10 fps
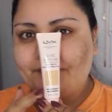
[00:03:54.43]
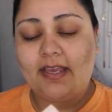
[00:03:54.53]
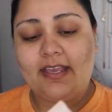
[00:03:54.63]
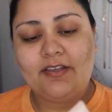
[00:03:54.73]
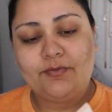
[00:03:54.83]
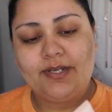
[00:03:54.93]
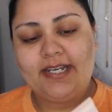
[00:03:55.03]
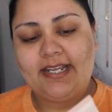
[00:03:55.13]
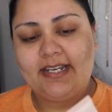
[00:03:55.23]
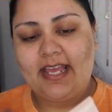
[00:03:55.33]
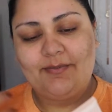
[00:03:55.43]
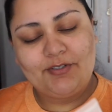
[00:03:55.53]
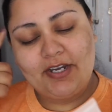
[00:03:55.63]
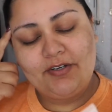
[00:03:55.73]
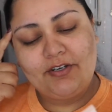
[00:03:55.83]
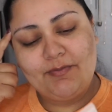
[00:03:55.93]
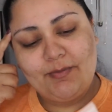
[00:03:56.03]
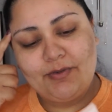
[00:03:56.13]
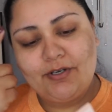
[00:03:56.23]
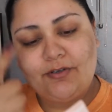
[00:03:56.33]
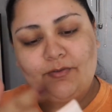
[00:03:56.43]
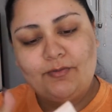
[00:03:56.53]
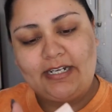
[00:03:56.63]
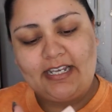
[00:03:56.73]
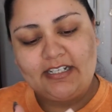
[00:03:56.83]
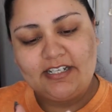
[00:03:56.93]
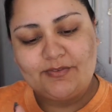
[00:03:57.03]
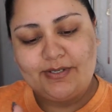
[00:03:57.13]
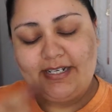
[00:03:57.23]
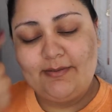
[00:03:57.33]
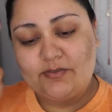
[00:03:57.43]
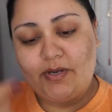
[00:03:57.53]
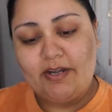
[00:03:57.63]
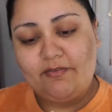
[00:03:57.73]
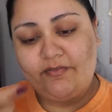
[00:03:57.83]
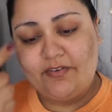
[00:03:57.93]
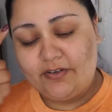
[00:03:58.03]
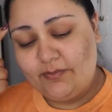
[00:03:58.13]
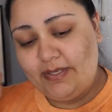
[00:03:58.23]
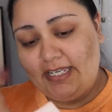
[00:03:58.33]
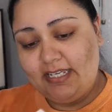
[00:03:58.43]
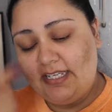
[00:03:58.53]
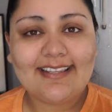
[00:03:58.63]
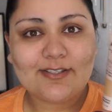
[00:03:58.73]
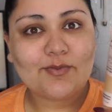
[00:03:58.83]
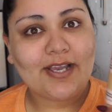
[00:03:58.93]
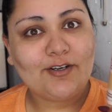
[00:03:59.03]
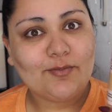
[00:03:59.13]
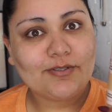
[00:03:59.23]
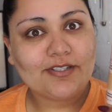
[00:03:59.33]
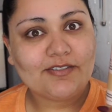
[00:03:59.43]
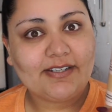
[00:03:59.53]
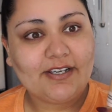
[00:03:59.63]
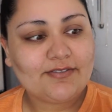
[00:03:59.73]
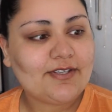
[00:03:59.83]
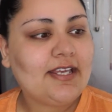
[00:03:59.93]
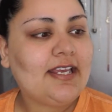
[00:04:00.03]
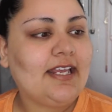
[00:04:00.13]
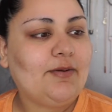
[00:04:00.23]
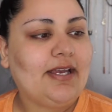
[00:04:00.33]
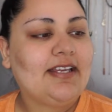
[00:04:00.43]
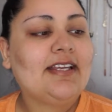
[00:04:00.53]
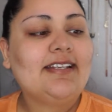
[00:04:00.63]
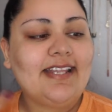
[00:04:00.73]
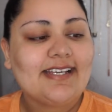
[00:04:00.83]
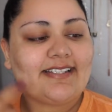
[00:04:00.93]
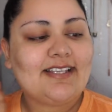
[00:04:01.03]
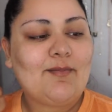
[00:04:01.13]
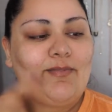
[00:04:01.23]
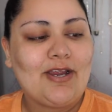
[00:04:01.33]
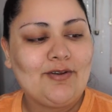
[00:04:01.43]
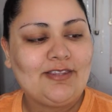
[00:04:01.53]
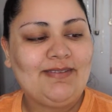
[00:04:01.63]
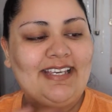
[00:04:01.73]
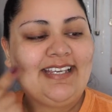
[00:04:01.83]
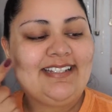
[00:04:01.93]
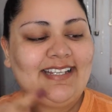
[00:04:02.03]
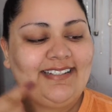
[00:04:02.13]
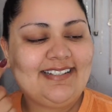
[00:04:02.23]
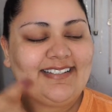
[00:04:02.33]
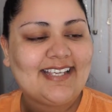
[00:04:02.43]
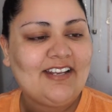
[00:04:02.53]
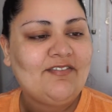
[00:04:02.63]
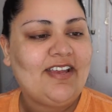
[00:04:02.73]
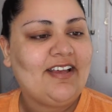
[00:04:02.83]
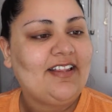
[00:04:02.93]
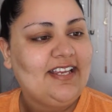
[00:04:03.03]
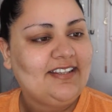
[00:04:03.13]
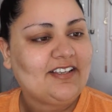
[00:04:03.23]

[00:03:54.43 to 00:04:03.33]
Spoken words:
I could read it. I'm trying to remember when I could just read it. It's right in front of me. This is why I don't post these videos. Anyway, NYX, bear with me, Tinted Skin Veil in the